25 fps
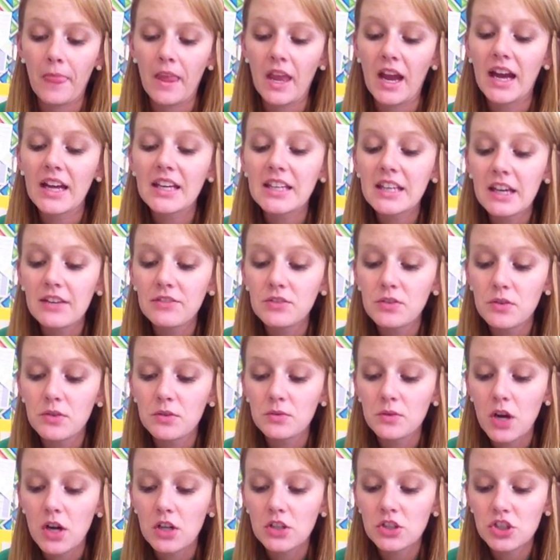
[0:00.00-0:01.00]
"I gave you the
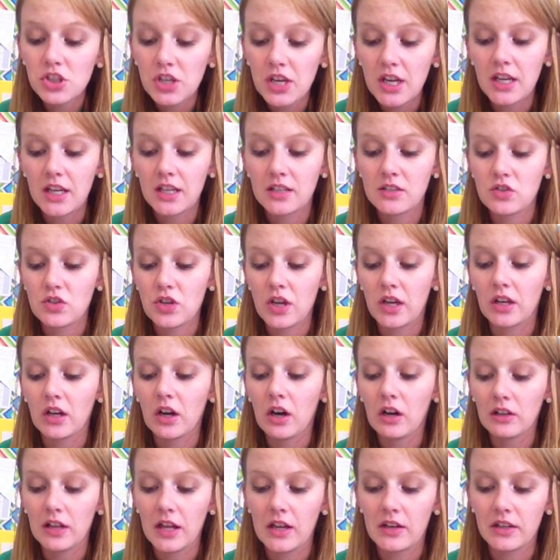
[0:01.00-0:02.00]
wrong change," I
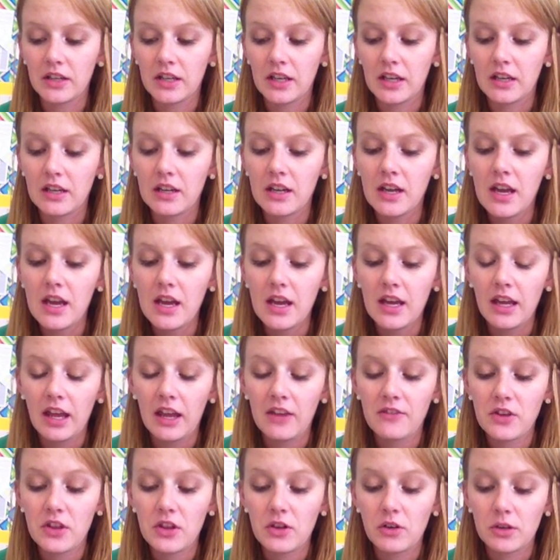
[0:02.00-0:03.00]
call out again,
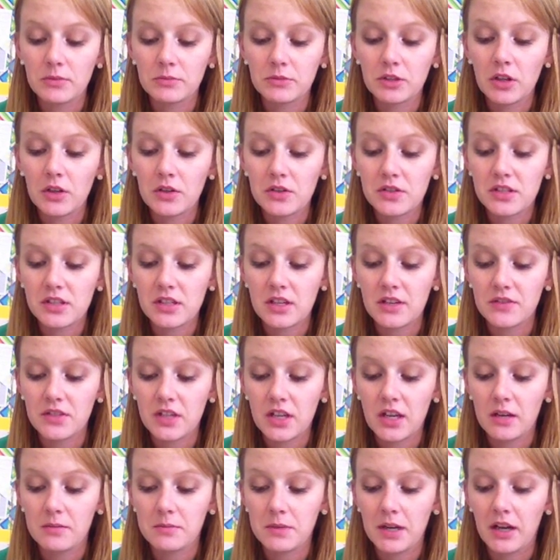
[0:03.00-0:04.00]
even though I'm close enough to
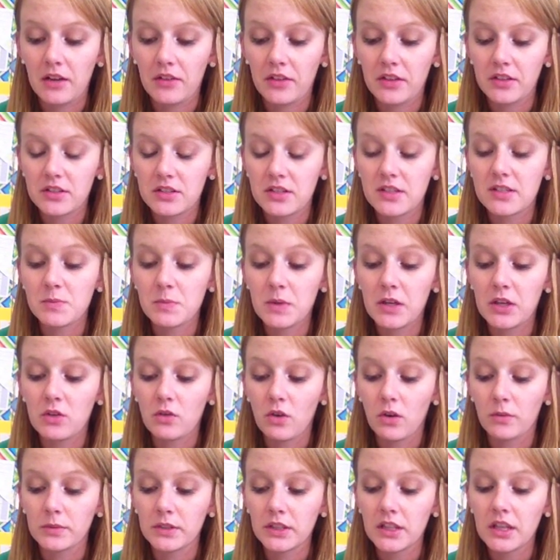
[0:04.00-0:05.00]
him now to speak
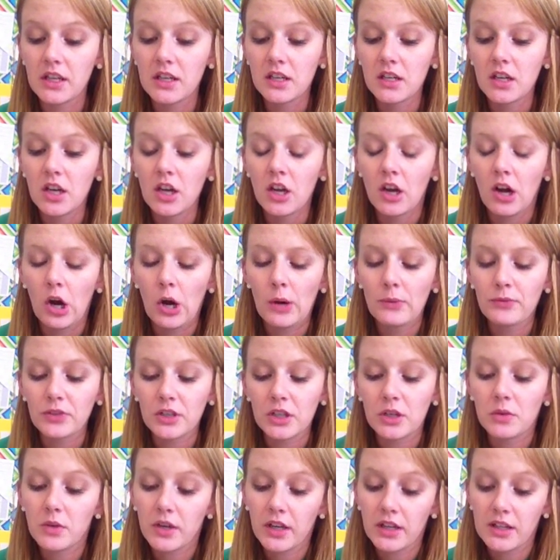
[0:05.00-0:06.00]
normally.
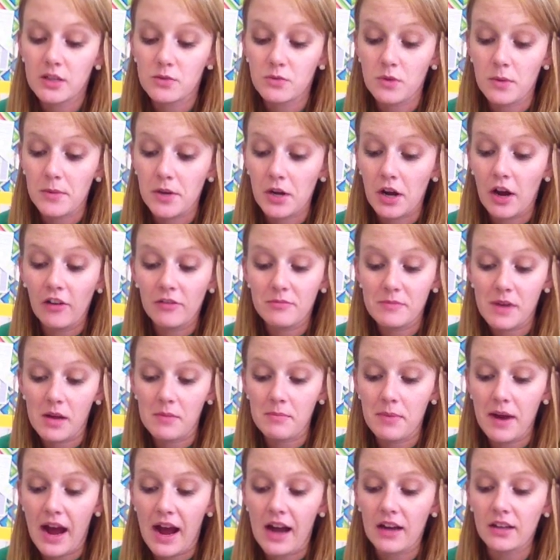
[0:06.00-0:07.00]
Hopefully it will get the woman off my
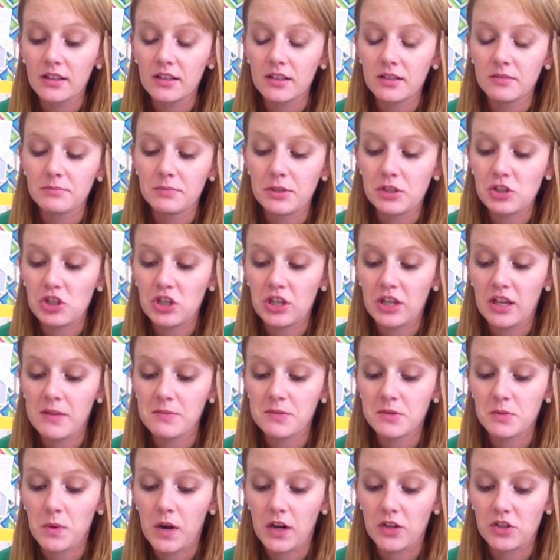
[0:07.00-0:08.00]
back, but she
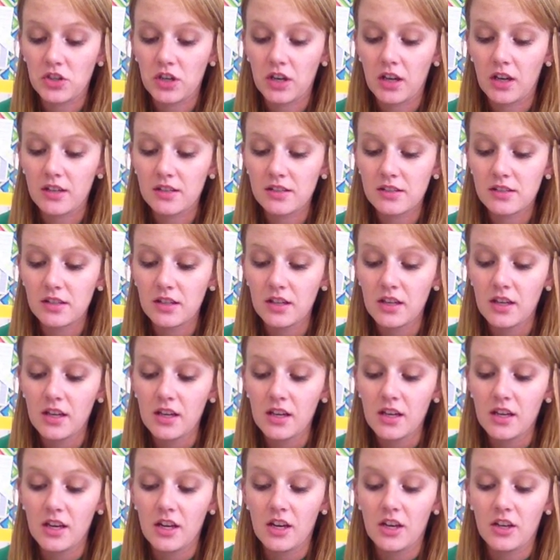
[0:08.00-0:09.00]
keeps watching us.
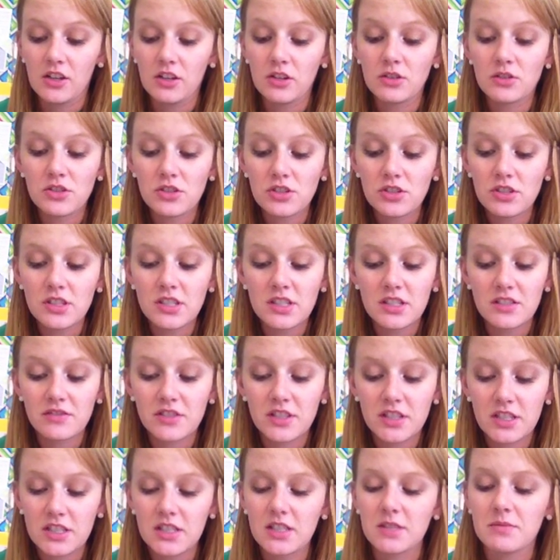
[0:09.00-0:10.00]
"You shouldn't have
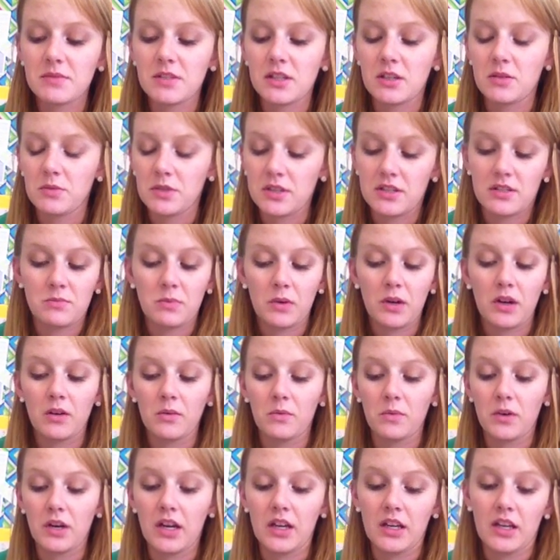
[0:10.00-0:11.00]
come," I whisper when I